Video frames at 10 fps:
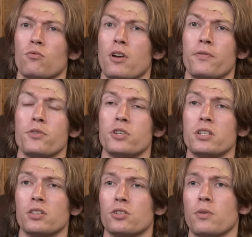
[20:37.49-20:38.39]
refugee
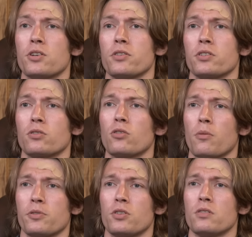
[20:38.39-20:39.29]
situation is a good
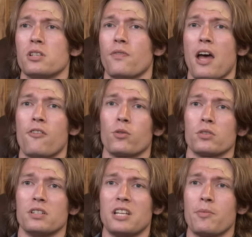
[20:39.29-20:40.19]
opportunity for everyone
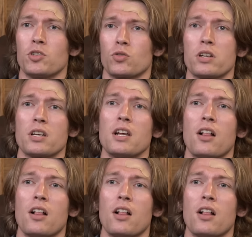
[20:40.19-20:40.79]
to demonstrate